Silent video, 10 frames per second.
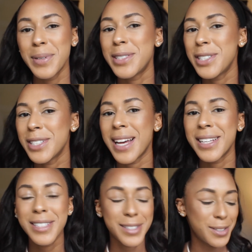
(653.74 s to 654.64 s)
but
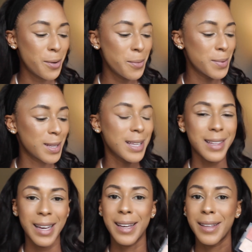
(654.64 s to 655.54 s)
I just don't
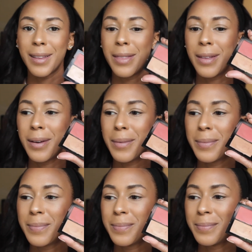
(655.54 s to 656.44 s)
really like
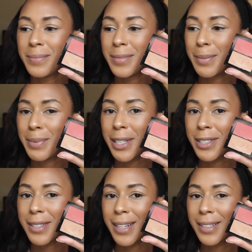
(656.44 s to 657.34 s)
the
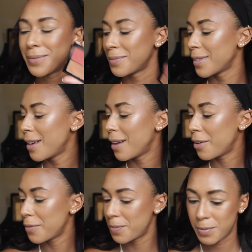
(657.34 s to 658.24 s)
blush there.
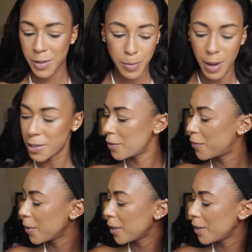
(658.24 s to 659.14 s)
I'll swatch
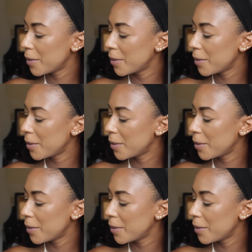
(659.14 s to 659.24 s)
it for